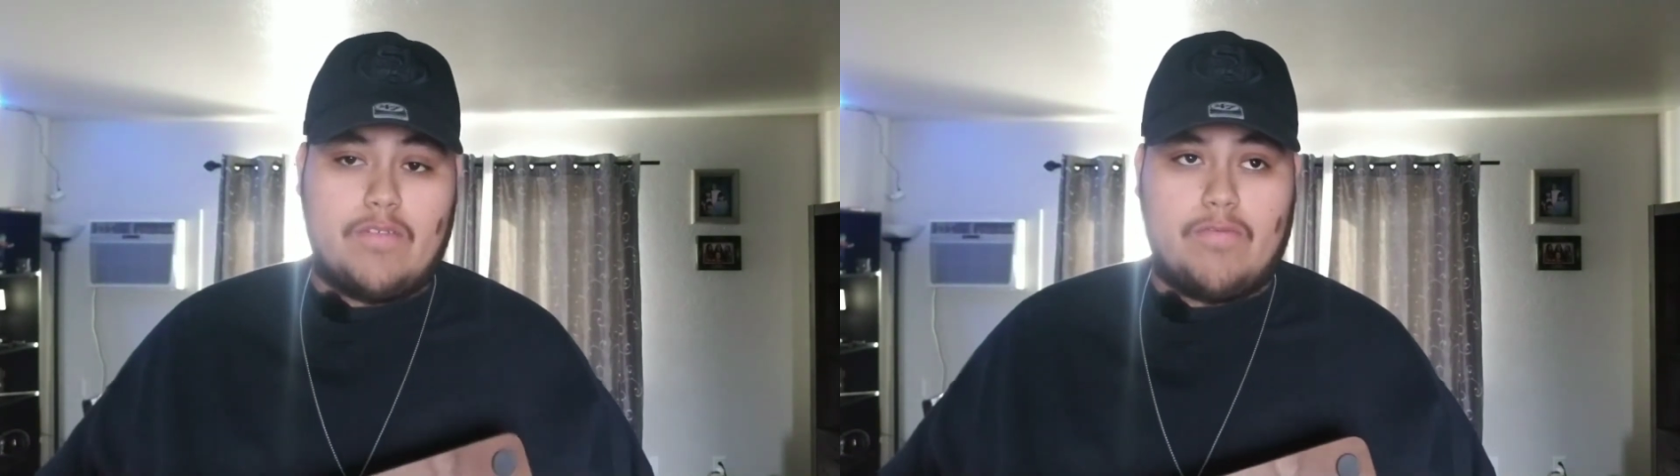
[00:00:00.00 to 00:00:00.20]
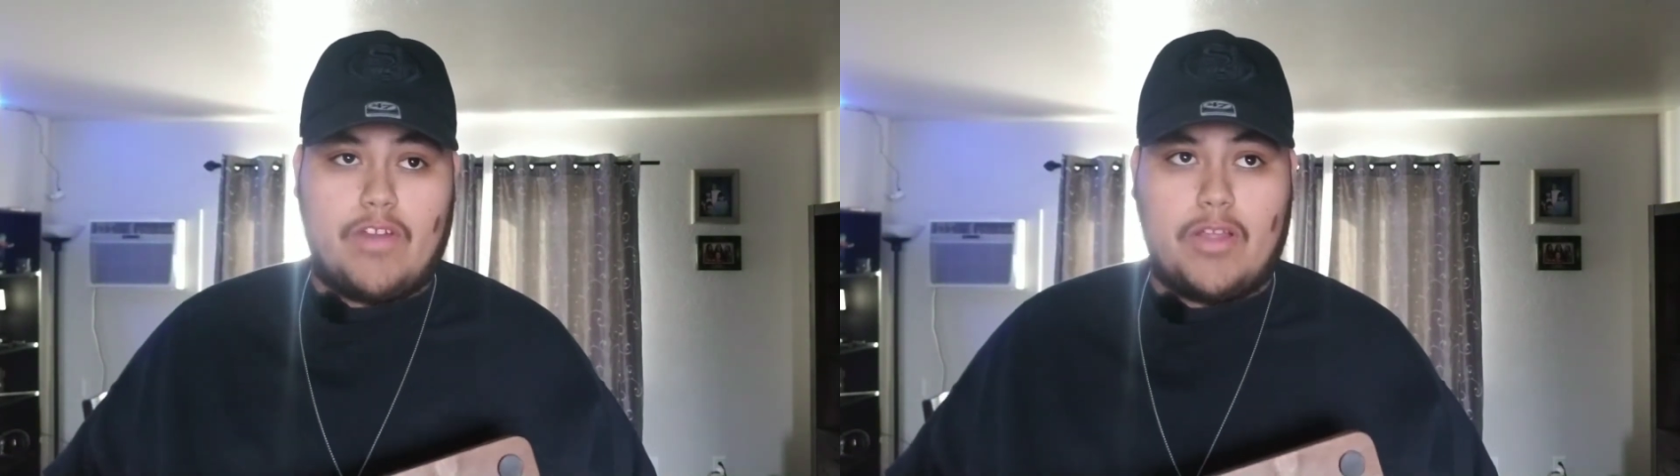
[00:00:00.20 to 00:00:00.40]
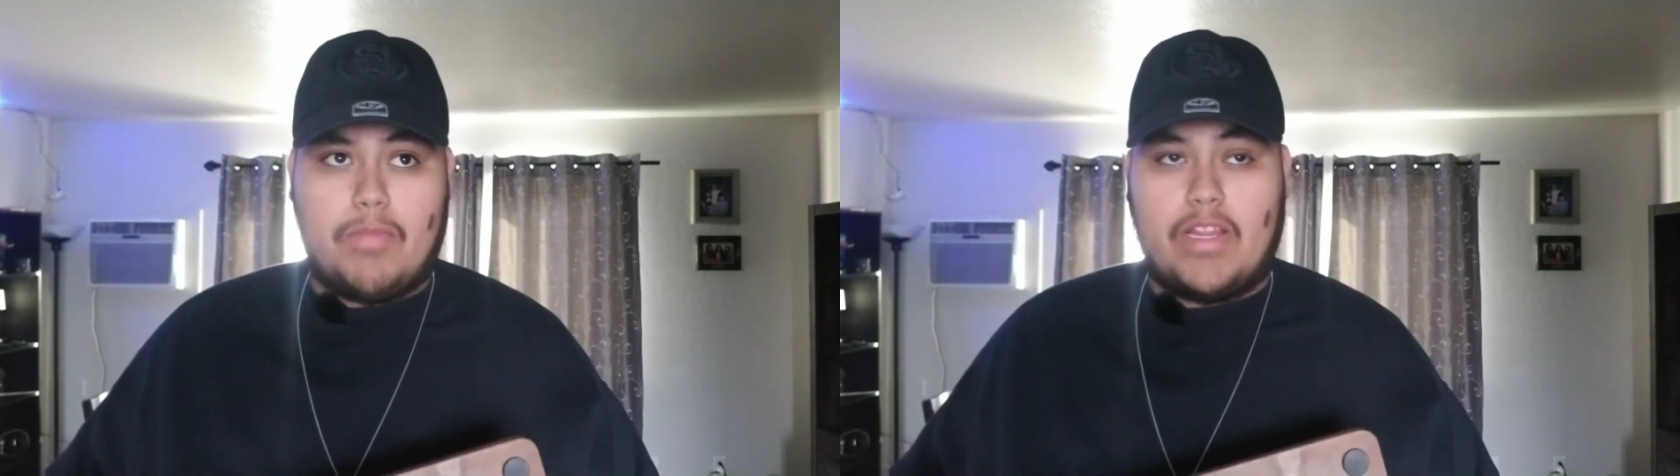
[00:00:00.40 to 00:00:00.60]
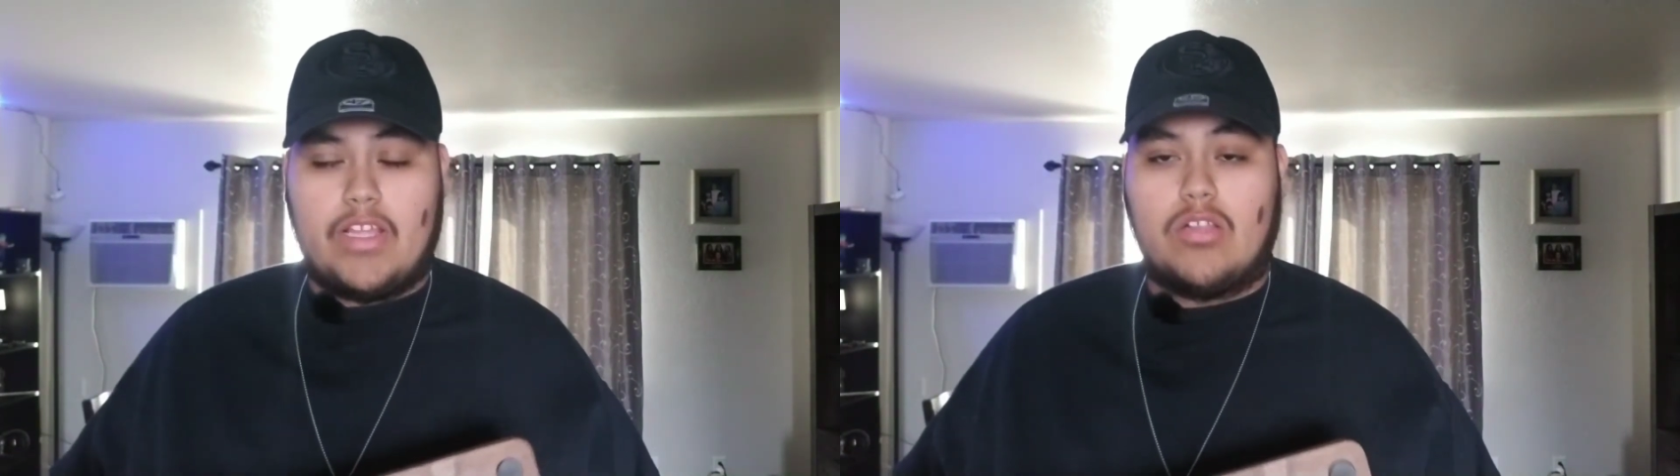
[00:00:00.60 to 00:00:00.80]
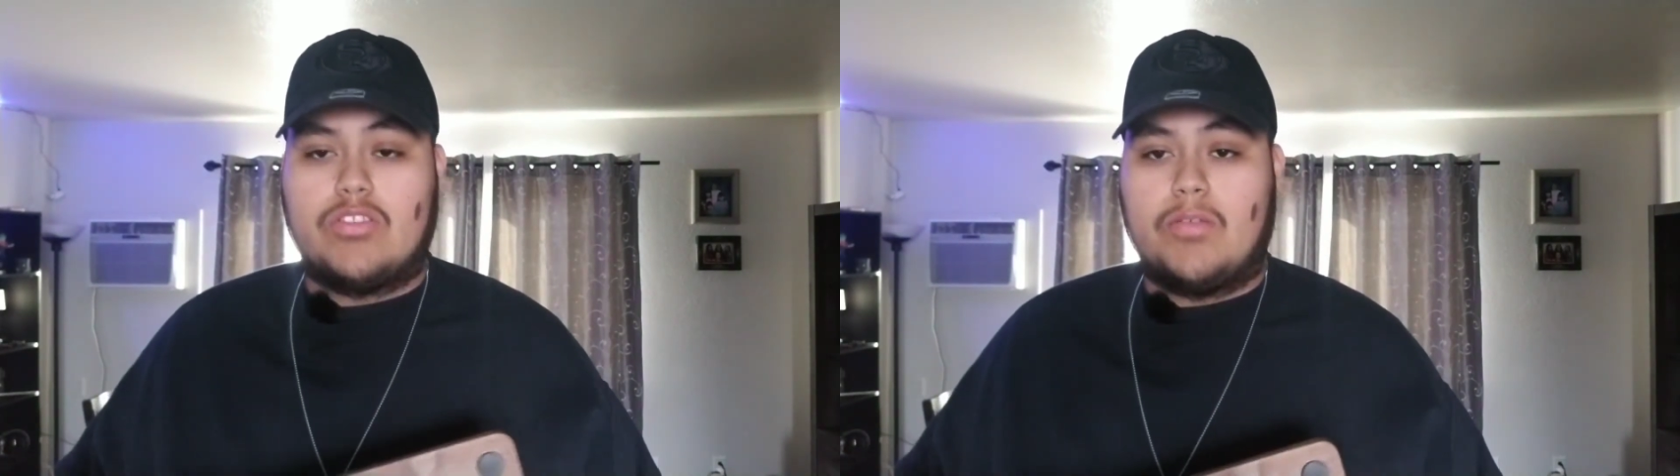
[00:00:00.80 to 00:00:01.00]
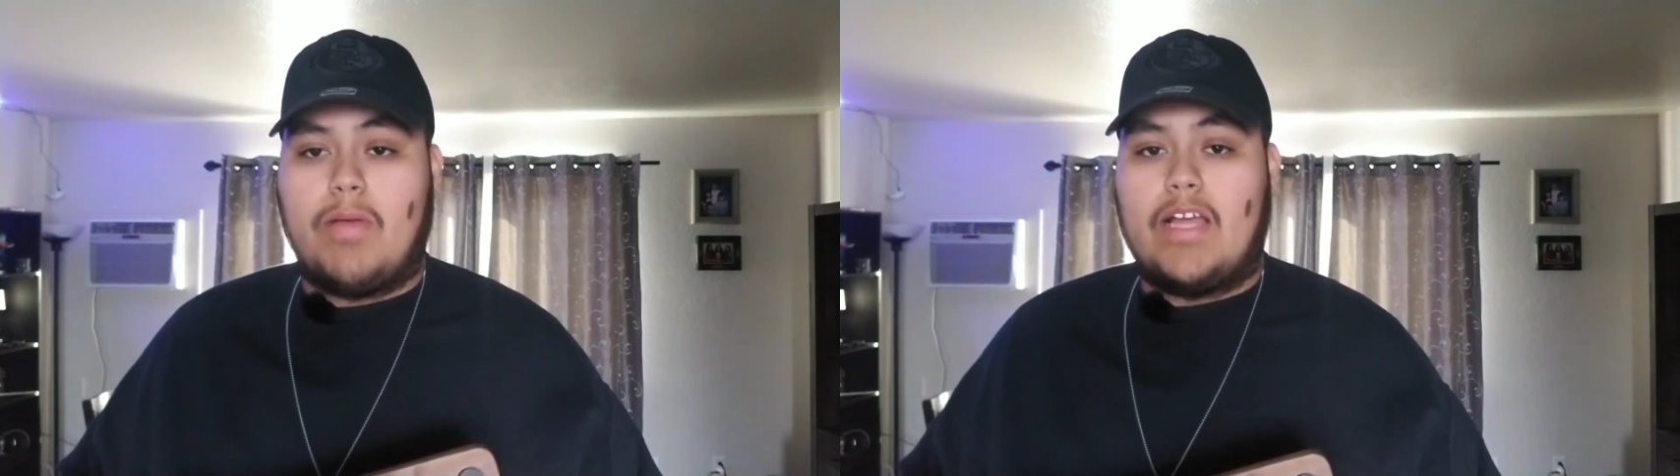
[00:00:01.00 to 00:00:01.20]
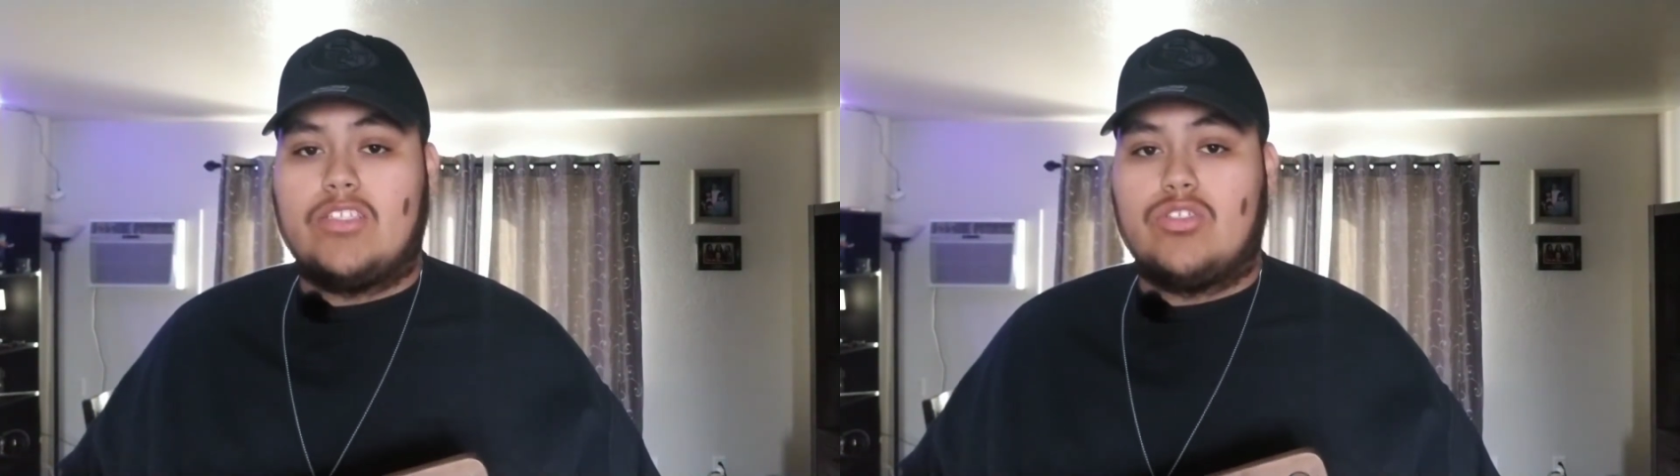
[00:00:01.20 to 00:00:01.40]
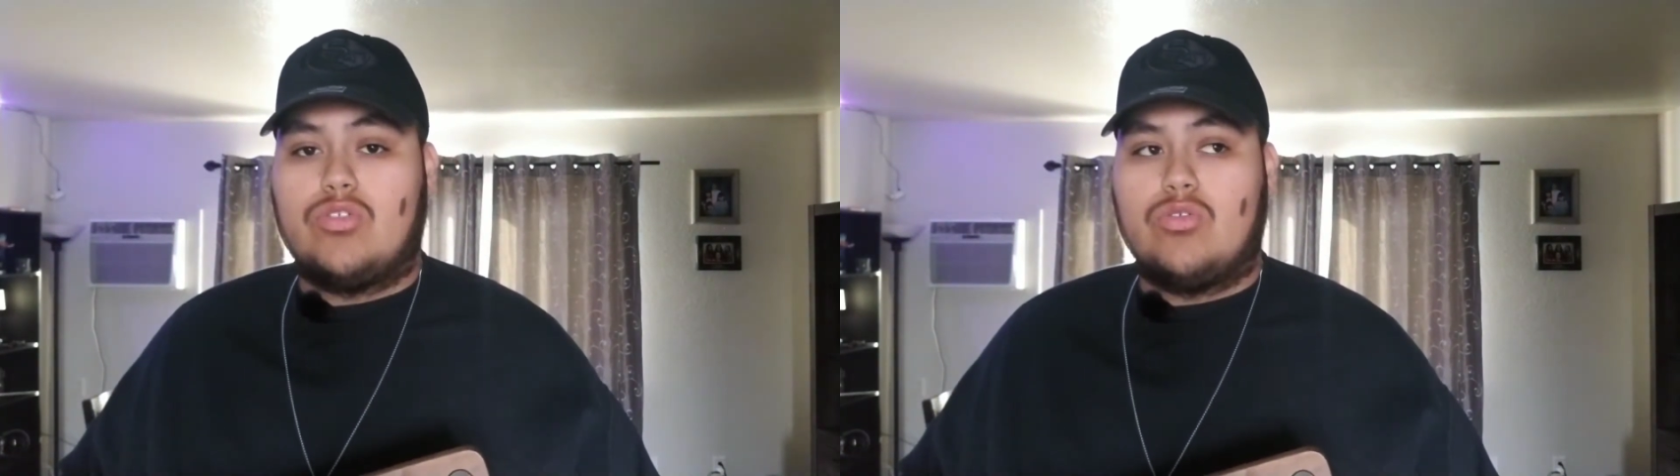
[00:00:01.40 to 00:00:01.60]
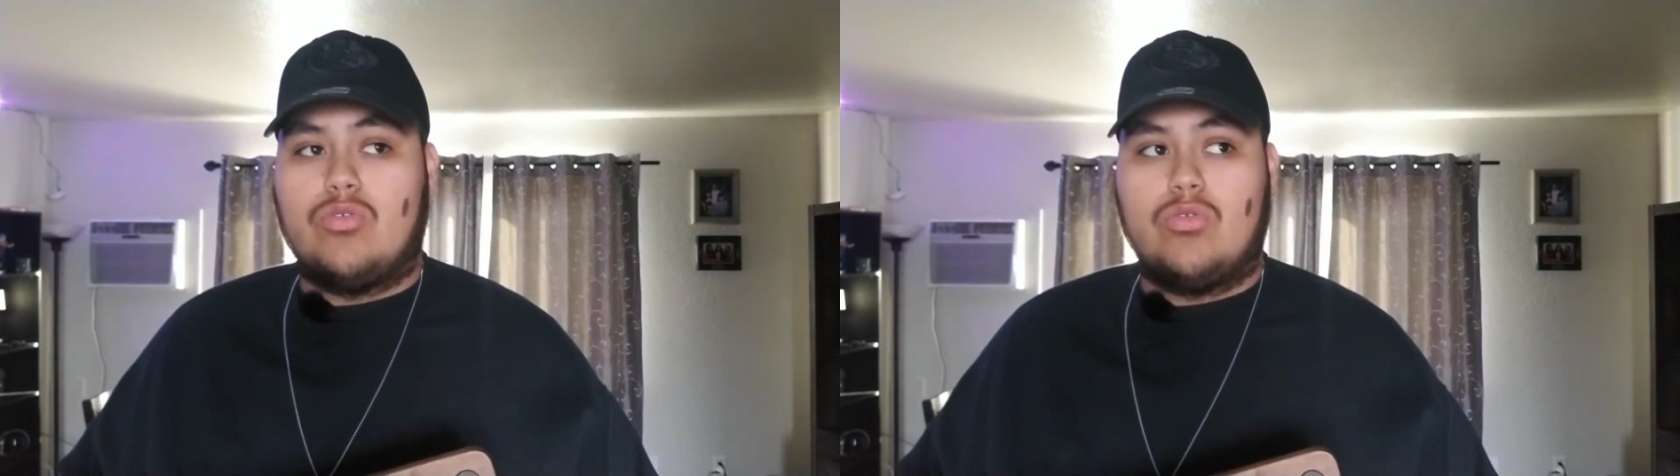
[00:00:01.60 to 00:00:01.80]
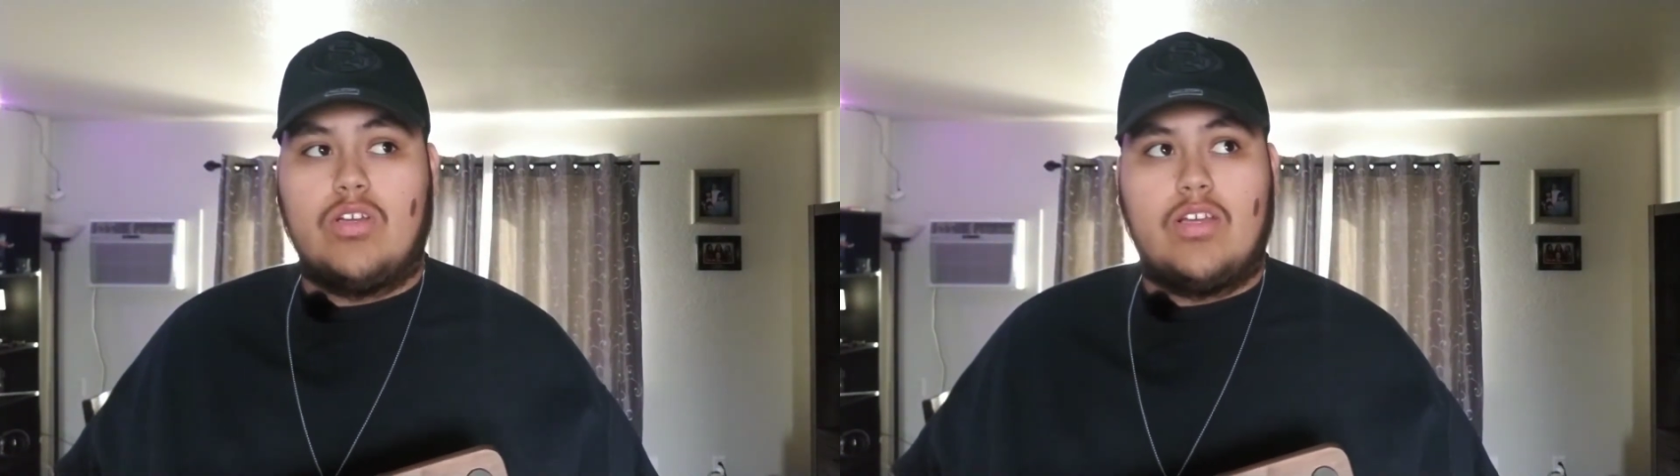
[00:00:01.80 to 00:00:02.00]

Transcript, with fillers: very many close-up hats to,